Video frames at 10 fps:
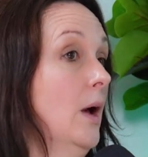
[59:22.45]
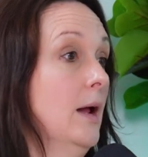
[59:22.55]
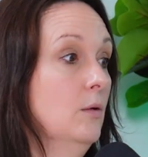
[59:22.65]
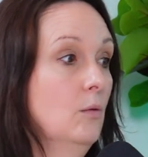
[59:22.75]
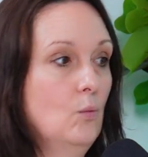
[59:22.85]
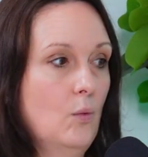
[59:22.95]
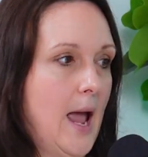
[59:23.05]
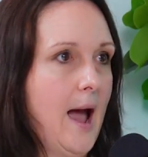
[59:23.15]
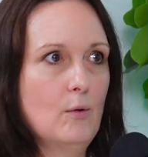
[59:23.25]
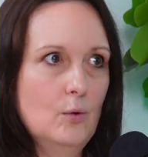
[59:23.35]
and
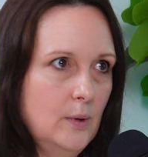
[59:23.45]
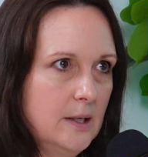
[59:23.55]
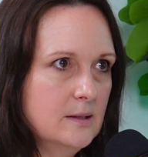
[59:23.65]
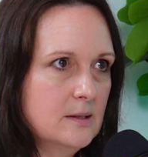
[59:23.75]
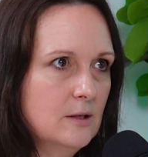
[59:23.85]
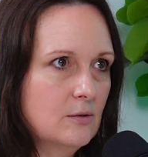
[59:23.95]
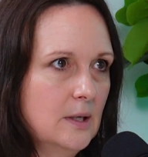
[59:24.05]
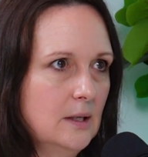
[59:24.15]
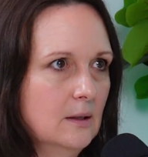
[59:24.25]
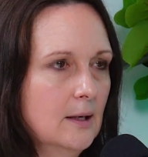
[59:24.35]
how are we
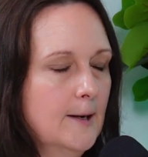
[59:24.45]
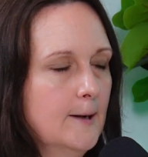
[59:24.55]
considering